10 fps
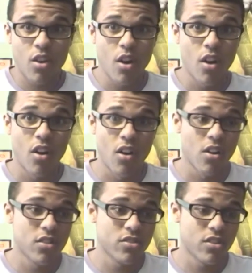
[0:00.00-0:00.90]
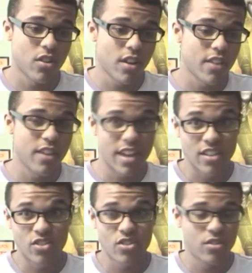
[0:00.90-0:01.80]
cars, you know, like the
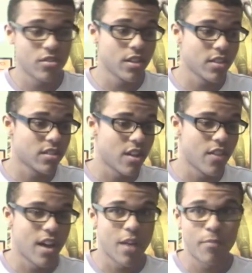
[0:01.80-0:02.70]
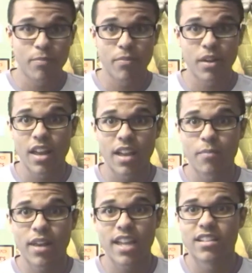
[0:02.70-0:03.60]
engine and things like that.
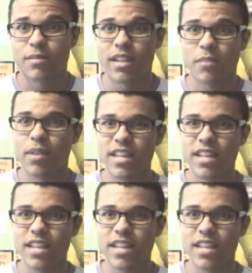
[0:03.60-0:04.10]
Planes. I mean,